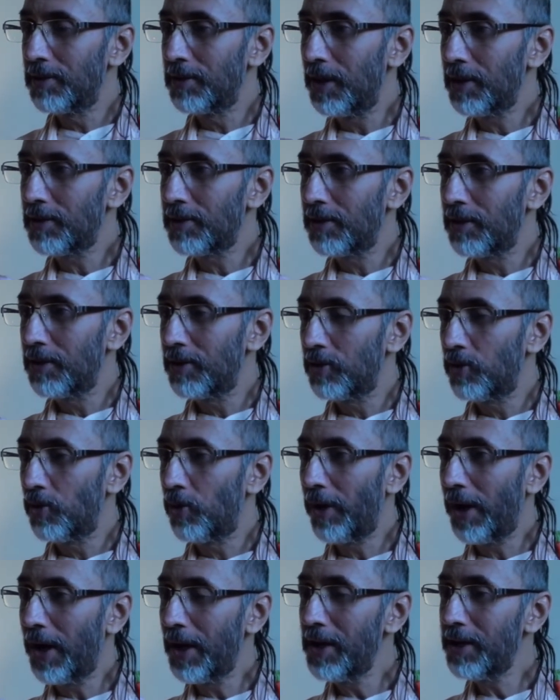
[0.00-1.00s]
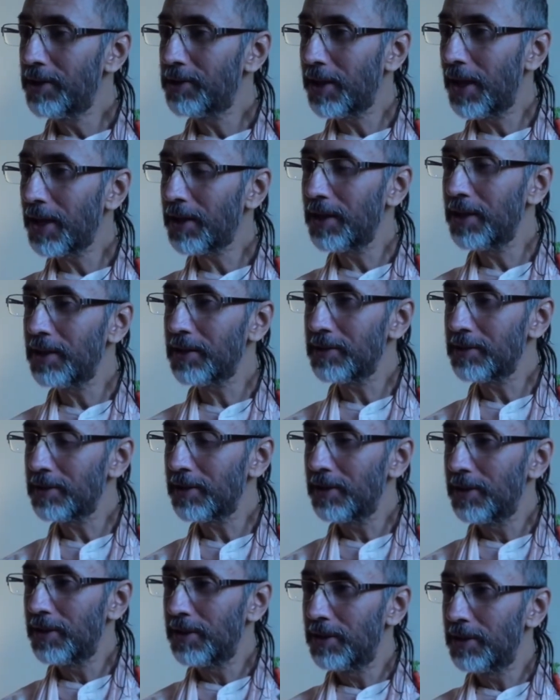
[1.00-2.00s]
that
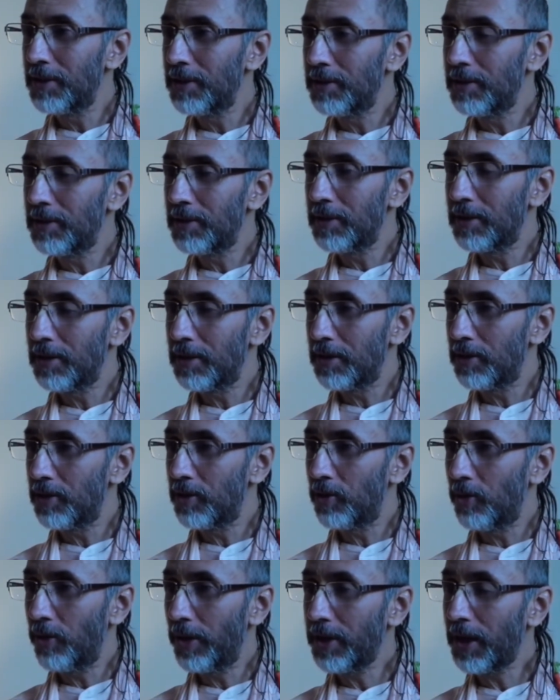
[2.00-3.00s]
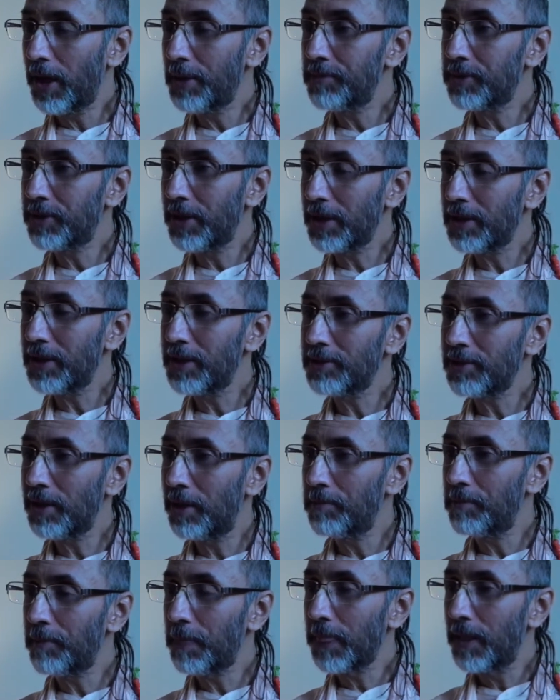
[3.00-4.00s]
when I'm taking
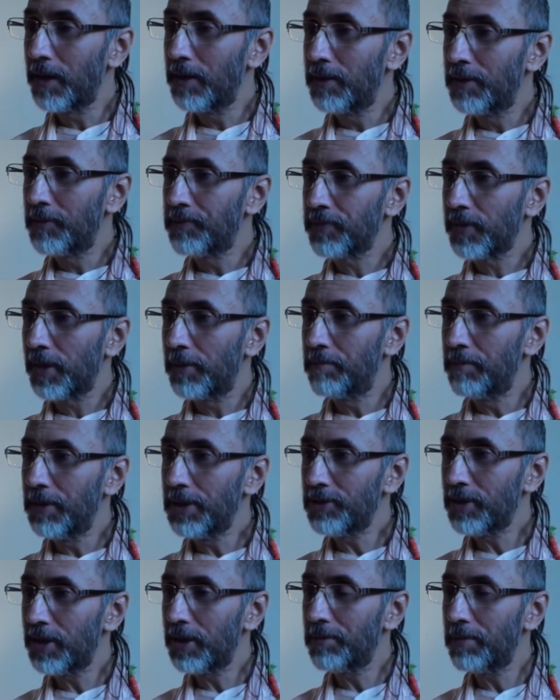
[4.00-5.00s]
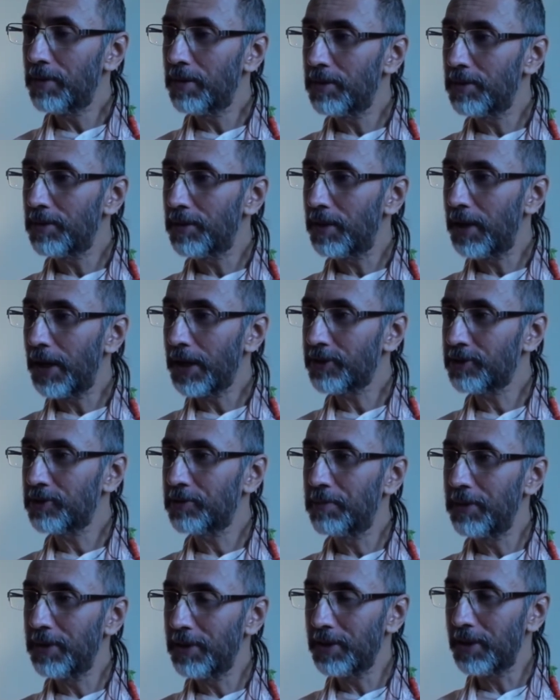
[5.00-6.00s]
some miserable
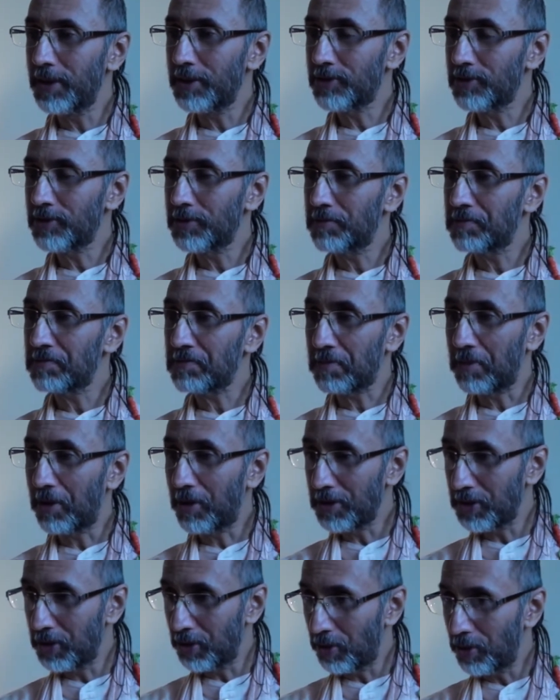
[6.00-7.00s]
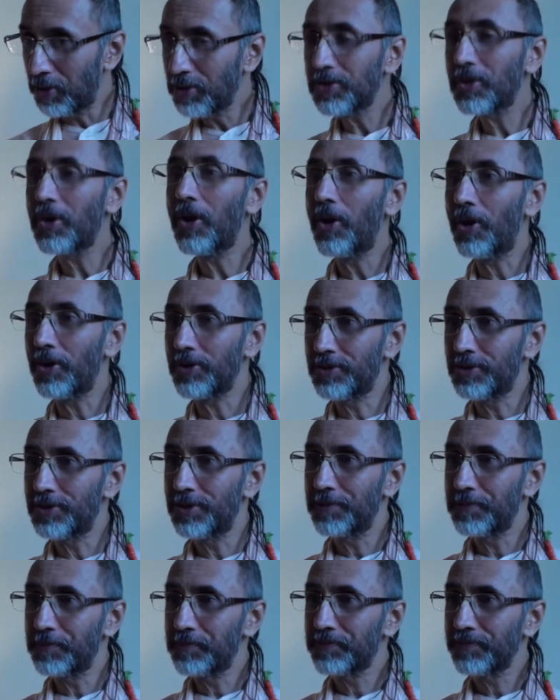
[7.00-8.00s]
experience for your
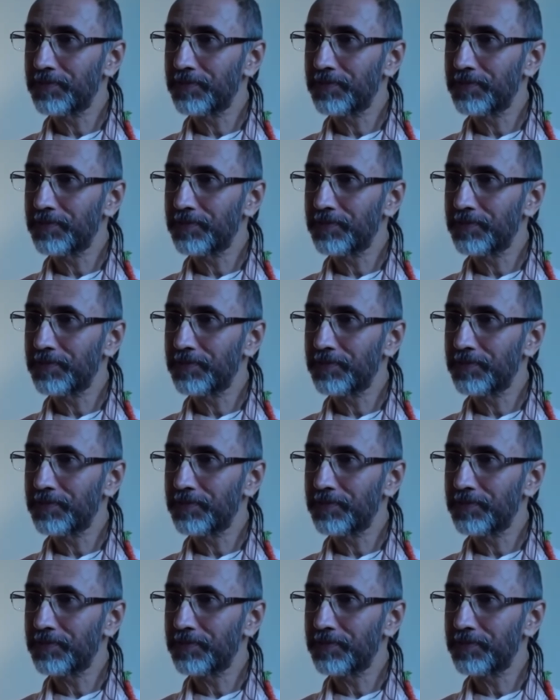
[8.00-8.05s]
cause,